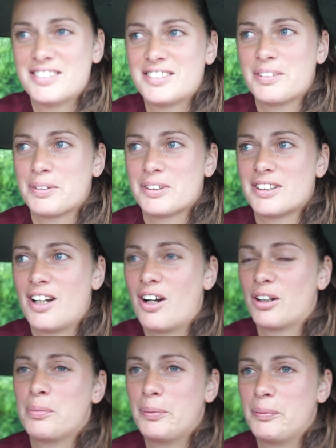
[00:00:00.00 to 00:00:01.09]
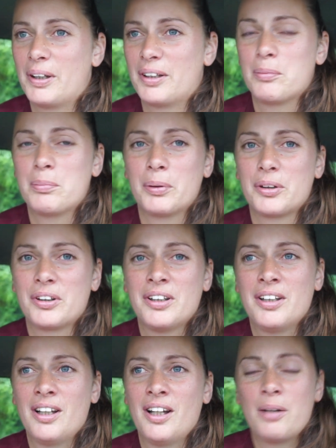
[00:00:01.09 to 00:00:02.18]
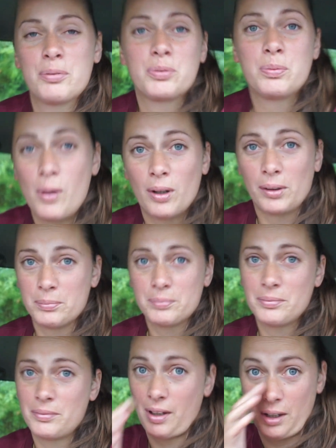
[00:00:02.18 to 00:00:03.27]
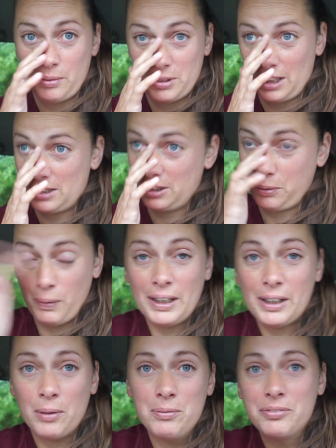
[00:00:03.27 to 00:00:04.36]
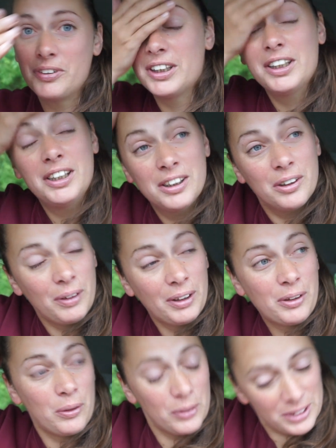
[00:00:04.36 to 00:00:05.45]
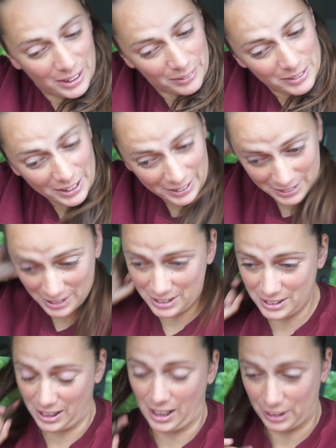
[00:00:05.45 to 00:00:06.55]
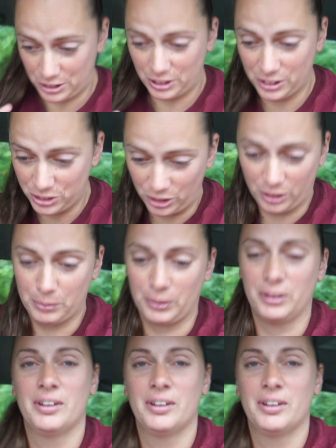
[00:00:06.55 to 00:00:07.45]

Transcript: It was horrible weather, but I was warm. I was actually quite comfy, quite cozy. I was like, this is actually enjoyable.